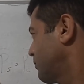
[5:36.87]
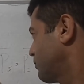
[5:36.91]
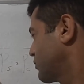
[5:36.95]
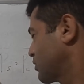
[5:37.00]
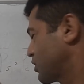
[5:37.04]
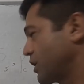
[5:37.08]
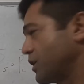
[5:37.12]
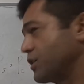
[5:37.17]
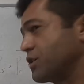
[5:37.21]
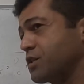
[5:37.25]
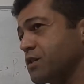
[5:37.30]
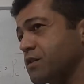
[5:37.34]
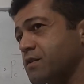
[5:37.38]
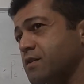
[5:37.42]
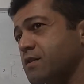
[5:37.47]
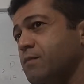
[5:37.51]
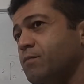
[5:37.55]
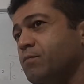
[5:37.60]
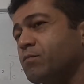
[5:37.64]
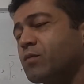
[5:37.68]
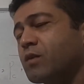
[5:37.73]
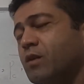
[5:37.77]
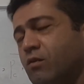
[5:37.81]
changes.
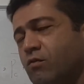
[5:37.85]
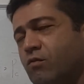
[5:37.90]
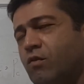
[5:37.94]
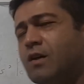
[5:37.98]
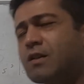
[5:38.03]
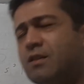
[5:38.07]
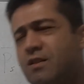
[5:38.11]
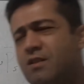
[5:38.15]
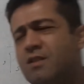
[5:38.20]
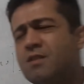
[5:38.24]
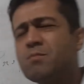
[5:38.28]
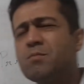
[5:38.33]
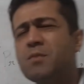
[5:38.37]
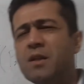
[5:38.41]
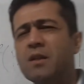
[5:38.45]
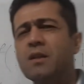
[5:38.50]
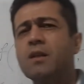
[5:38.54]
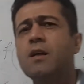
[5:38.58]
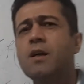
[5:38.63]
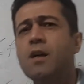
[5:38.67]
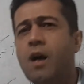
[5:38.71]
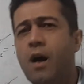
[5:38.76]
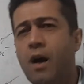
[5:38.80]
What does this mean?
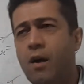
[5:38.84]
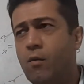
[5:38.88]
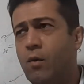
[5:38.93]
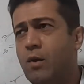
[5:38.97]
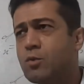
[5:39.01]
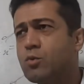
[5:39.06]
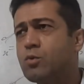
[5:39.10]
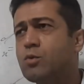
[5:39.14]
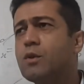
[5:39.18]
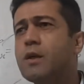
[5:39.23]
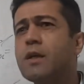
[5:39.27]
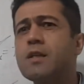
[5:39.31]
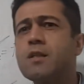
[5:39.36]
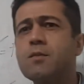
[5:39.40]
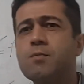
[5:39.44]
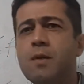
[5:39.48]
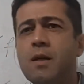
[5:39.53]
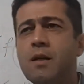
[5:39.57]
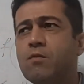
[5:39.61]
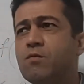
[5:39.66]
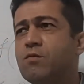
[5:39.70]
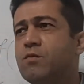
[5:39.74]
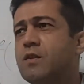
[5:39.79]
I want to
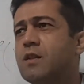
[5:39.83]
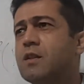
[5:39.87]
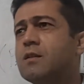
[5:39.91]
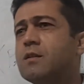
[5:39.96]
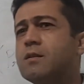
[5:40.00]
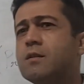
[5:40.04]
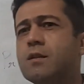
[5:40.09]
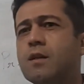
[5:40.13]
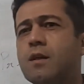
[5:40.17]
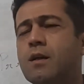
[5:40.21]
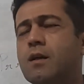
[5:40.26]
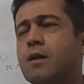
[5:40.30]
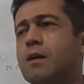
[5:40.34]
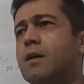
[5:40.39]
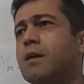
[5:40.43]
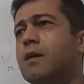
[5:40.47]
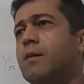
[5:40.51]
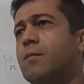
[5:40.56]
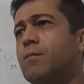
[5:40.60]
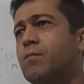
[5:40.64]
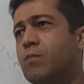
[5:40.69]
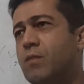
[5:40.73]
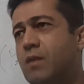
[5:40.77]
explain with
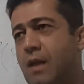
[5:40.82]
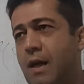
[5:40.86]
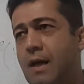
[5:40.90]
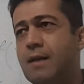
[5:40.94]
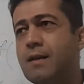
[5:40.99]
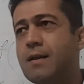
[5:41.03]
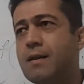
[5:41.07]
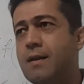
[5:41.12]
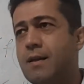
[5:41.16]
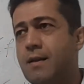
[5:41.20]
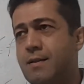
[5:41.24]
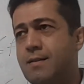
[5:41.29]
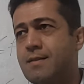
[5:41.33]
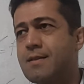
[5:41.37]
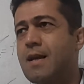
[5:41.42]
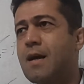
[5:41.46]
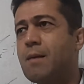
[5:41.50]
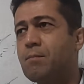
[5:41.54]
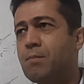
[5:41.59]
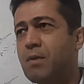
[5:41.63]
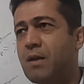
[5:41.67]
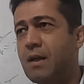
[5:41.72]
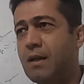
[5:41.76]
an
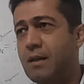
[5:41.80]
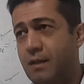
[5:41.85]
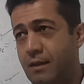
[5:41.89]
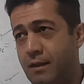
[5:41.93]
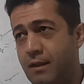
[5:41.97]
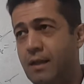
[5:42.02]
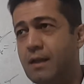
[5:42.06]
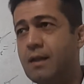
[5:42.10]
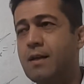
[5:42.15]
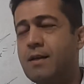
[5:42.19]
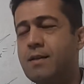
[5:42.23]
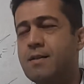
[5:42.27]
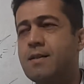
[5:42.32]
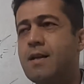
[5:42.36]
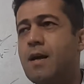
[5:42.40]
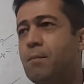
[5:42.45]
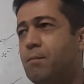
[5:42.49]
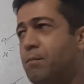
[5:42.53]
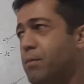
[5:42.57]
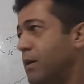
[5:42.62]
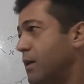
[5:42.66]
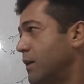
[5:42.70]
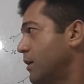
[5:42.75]
example, a real
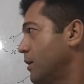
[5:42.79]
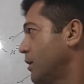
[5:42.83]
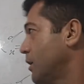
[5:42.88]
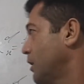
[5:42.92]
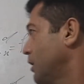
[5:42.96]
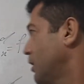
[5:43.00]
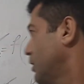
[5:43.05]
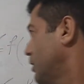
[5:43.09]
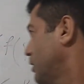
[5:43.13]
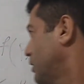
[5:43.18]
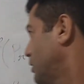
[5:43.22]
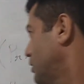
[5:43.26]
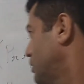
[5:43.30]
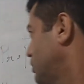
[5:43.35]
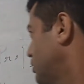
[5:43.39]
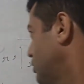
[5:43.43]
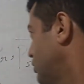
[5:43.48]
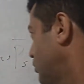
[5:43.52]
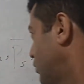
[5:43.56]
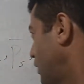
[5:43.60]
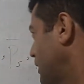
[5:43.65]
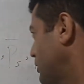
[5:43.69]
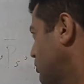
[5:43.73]
example.
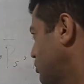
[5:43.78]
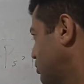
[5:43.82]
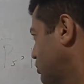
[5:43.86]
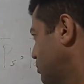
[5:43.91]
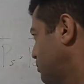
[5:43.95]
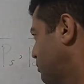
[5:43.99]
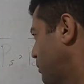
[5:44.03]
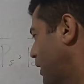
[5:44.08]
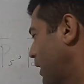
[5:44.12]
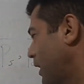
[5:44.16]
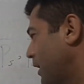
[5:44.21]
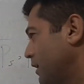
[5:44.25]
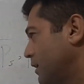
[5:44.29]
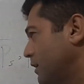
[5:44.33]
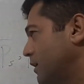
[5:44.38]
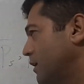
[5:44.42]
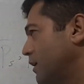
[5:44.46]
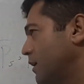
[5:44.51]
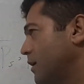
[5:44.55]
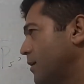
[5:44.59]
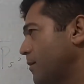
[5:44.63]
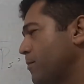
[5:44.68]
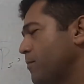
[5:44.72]
You want to buy
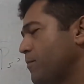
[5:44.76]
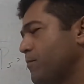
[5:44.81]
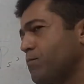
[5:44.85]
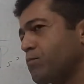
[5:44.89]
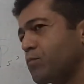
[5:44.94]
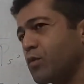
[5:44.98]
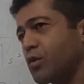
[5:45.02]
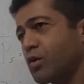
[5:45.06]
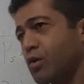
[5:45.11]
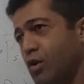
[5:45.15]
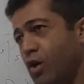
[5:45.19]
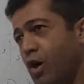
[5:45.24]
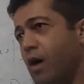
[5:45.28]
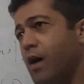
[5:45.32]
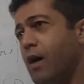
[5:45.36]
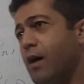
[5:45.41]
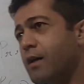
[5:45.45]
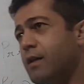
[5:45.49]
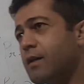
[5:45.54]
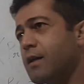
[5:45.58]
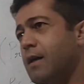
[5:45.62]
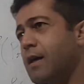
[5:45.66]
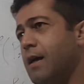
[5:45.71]
a
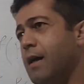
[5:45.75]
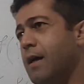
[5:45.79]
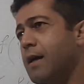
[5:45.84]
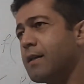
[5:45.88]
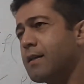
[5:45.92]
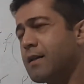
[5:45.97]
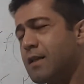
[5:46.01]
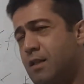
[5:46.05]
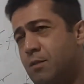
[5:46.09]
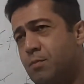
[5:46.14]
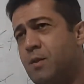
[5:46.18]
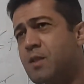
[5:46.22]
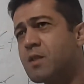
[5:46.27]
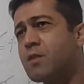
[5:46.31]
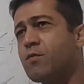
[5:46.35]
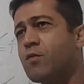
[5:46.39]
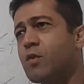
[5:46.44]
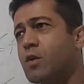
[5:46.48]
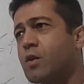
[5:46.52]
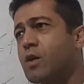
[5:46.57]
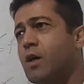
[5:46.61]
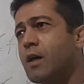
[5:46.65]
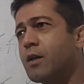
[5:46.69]
car, and a
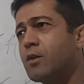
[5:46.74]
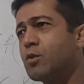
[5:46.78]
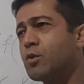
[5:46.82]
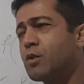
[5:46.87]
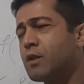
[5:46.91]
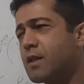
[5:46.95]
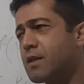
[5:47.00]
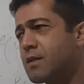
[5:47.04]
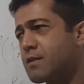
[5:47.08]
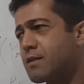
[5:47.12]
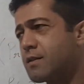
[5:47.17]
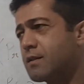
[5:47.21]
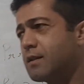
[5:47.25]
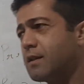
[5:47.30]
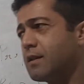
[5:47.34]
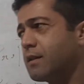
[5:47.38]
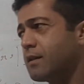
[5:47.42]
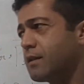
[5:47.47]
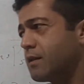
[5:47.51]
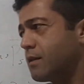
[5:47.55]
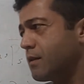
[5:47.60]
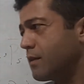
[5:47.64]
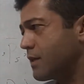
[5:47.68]
specific car. You
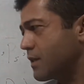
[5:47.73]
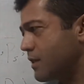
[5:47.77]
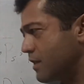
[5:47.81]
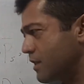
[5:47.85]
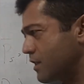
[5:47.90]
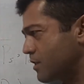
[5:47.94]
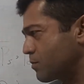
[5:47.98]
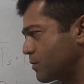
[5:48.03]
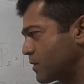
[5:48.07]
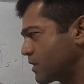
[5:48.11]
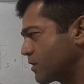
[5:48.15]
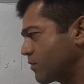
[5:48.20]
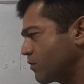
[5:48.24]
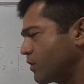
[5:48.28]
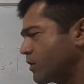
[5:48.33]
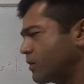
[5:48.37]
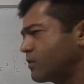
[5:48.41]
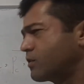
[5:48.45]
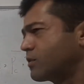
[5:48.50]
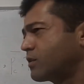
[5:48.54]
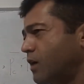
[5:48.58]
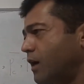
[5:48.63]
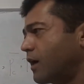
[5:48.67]
consider a specific
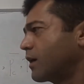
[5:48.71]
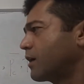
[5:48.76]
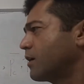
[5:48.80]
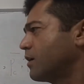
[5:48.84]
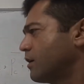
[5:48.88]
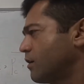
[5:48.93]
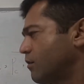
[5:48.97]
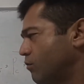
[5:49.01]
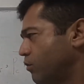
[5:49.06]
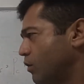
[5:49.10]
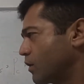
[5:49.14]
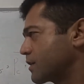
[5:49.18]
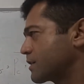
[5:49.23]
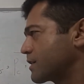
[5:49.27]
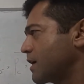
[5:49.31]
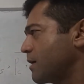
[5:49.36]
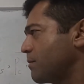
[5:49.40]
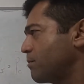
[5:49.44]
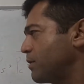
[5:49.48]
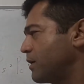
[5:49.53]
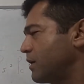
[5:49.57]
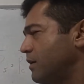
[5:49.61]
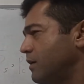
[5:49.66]
car. For
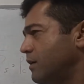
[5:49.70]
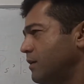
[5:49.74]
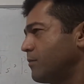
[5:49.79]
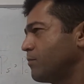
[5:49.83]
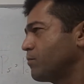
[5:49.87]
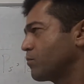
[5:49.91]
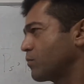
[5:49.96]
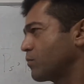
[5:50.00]
example,